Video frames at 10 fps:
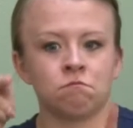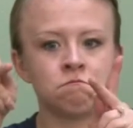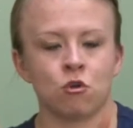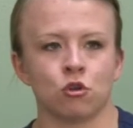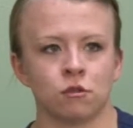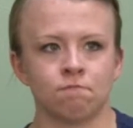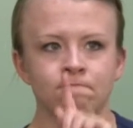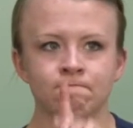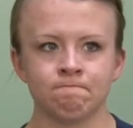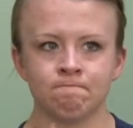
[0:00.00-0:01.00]
Did anyone
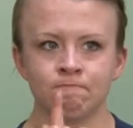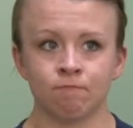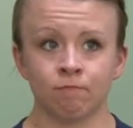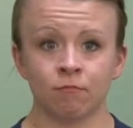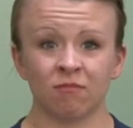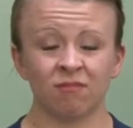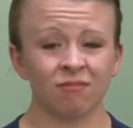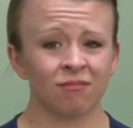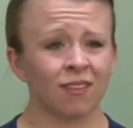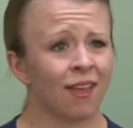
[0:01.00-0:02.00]
complain
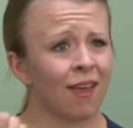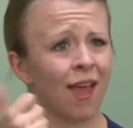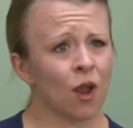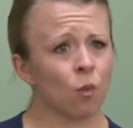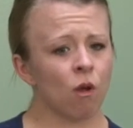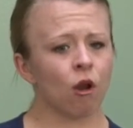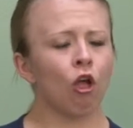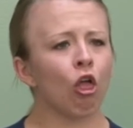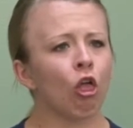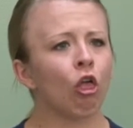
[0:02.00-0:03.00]
that you should go down
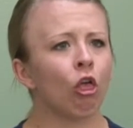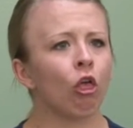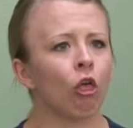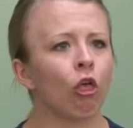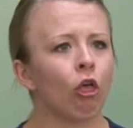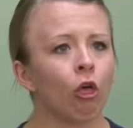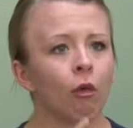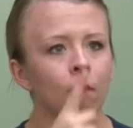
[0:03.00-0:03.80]
there in person?